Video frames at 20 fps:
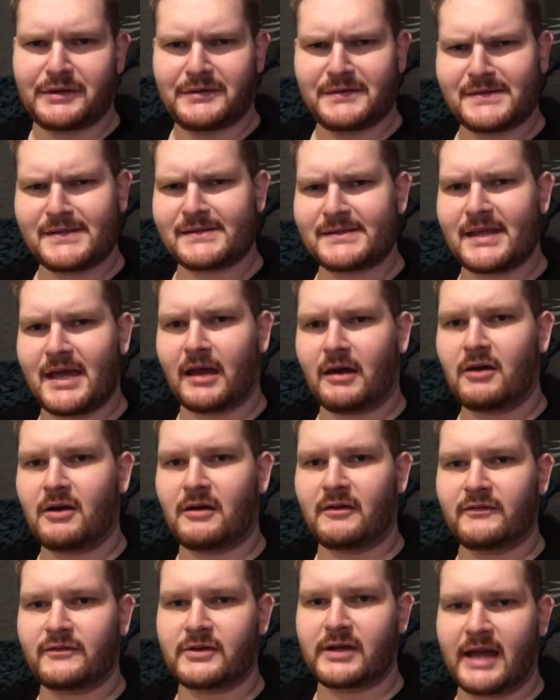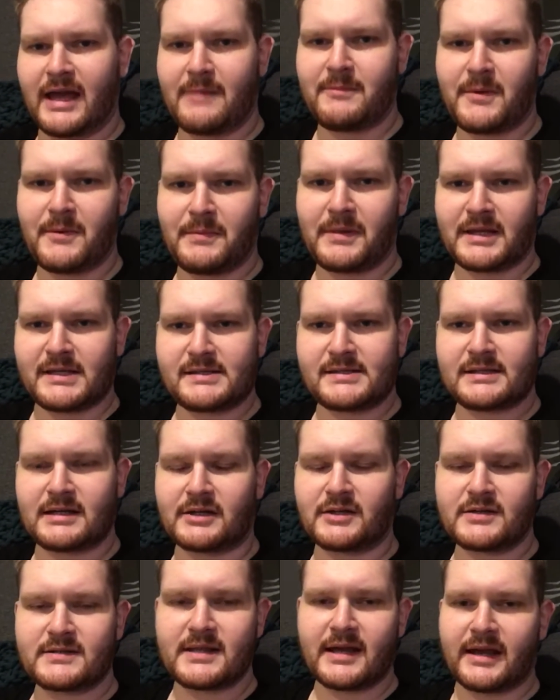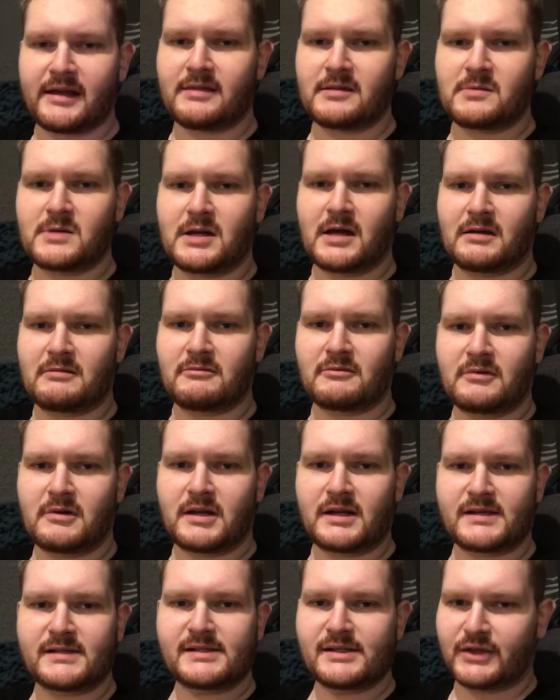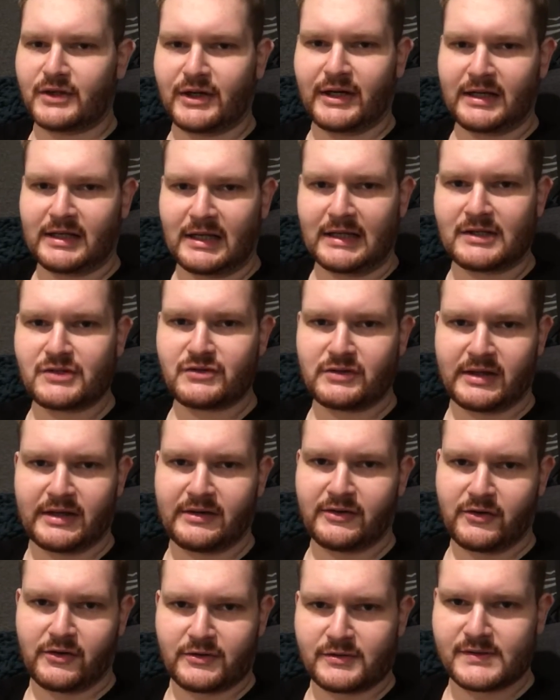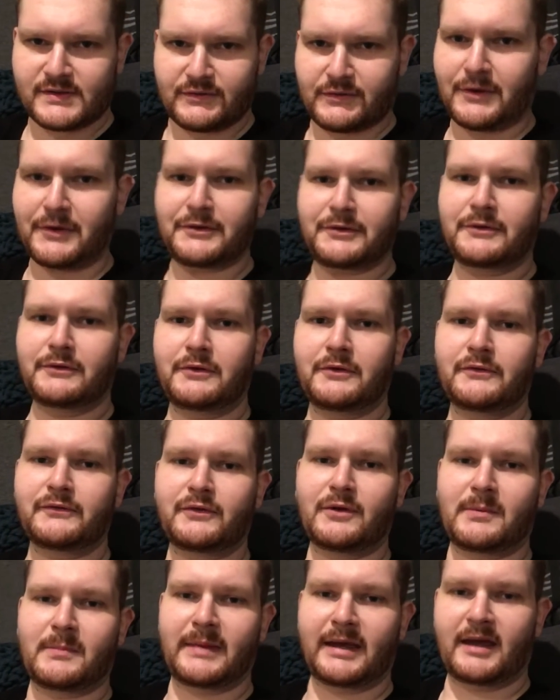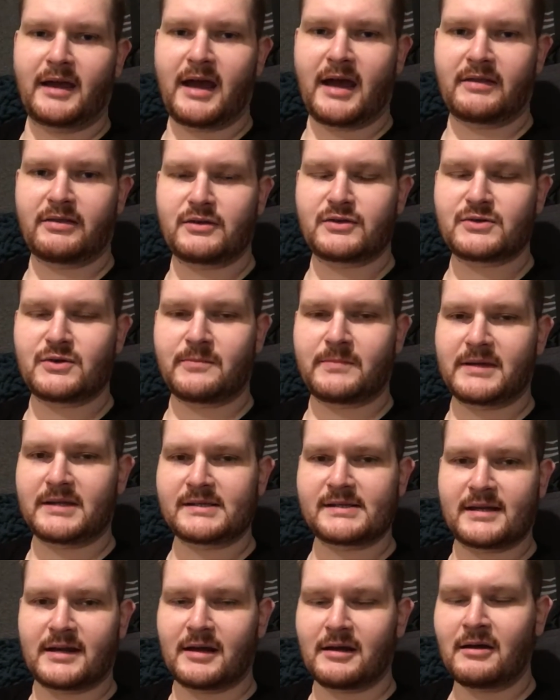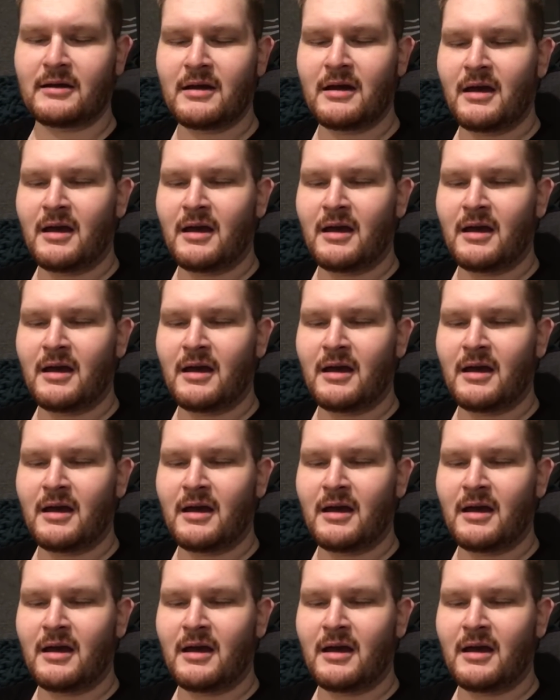And I was just like, "Oh, I've already had my bloods done," because I get them done externally, literally across the road from me at the shopping centre